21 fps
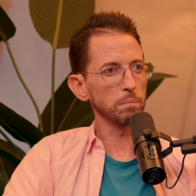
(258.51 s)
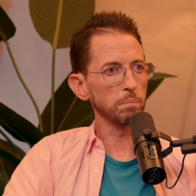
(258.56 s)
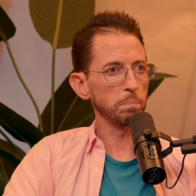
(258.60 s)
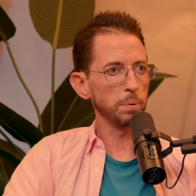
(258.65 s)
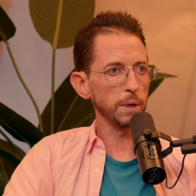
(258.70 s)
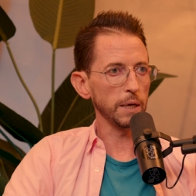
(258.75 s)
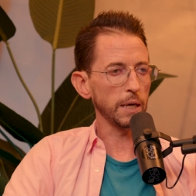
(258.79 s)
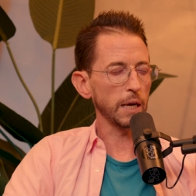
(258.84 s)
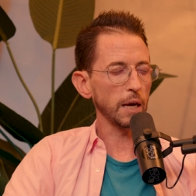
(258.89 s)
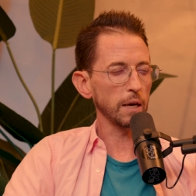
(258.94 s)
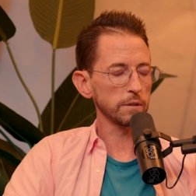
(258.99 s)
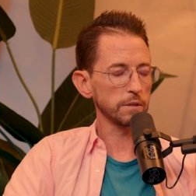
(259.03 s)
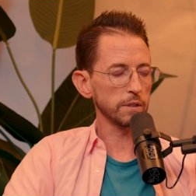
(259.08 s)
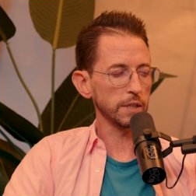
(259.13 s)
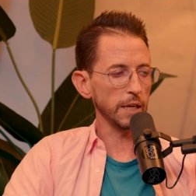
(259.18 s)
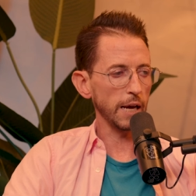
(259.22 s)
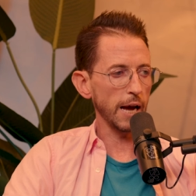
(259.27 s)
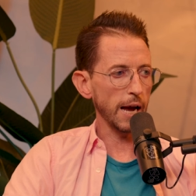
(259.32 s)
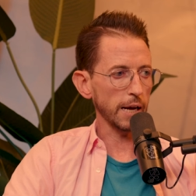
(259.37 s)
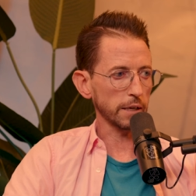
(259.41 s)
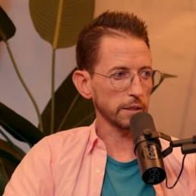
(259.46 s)
because of
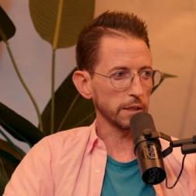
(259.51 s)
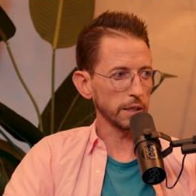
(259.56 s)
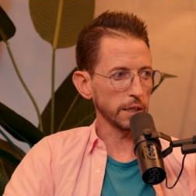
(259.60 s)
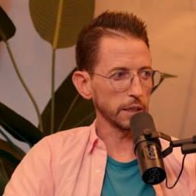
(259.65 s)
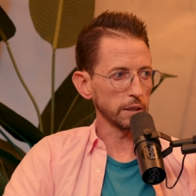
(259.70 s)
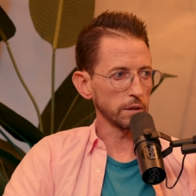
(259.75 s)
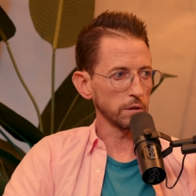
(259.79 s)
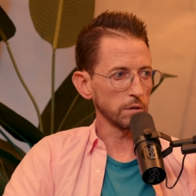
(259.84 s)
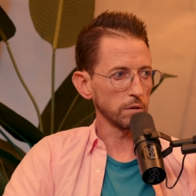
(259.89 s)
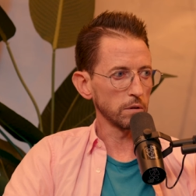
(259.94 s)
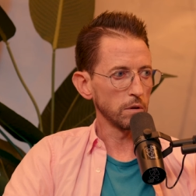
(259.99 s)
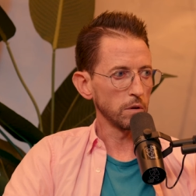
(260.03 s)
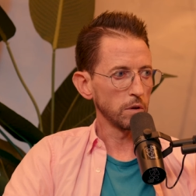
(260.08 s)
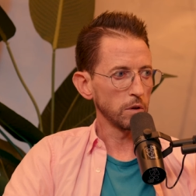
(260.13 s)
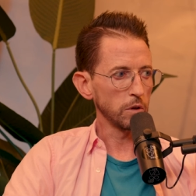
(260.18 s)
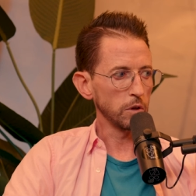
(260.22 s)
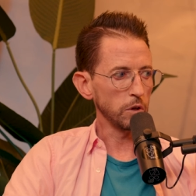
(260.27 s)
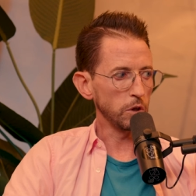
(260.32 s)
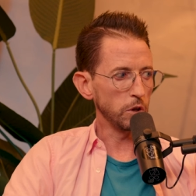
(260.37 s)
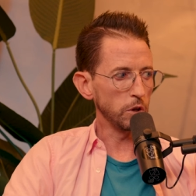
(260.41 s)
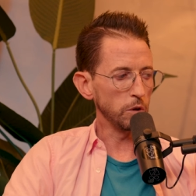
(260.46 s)
the acting,
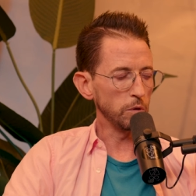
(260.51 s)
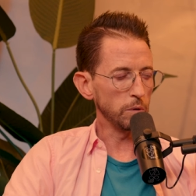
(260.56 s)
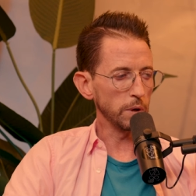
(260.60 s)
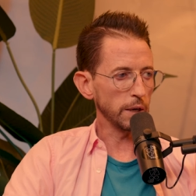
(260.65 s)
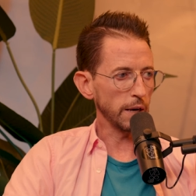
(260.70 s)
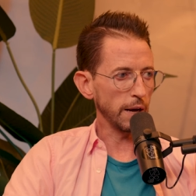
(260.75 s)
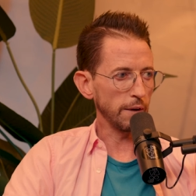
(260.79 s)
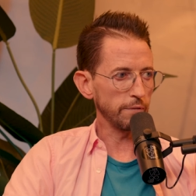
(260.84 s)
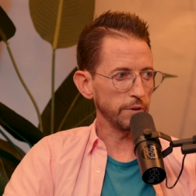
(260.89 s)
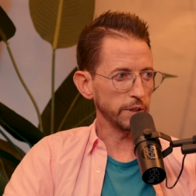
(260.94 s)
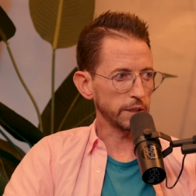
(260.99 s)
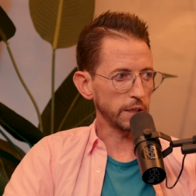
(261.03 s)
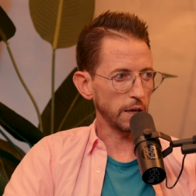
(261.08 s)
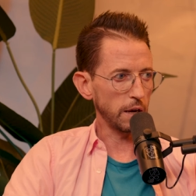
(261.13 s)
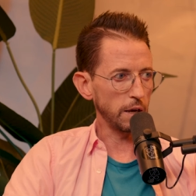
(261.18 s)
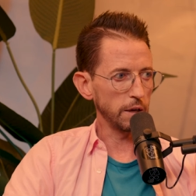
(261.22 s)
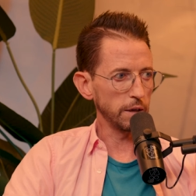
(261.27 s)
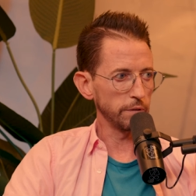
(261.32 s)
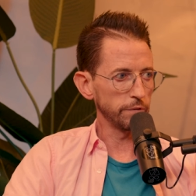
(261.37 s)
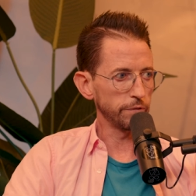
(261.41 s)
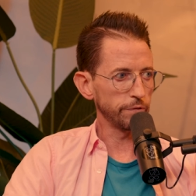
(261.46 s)
you didn't have a
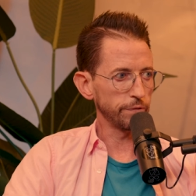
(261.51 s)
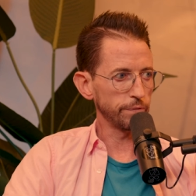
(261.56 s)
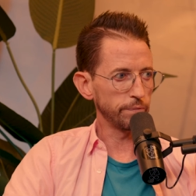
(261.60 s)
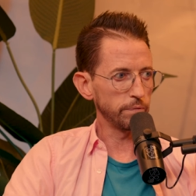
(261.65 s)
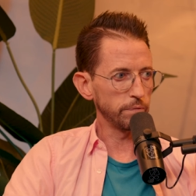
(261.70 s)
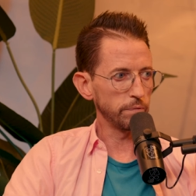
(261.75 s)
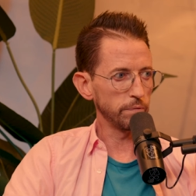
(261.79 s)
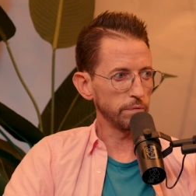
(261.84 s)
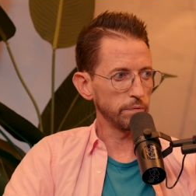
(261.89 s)
ton of